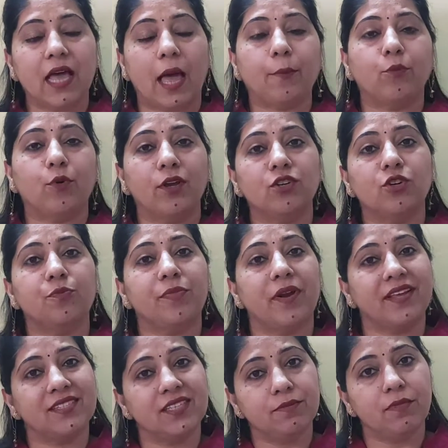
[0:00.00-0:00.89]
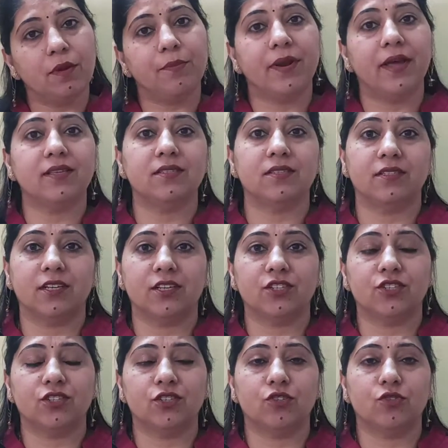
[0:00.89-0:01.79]
am going to present my
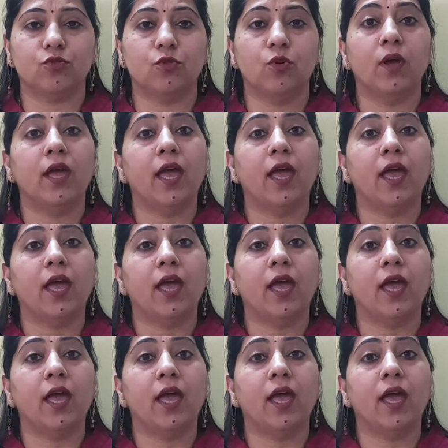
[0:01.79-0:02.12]
presentation to,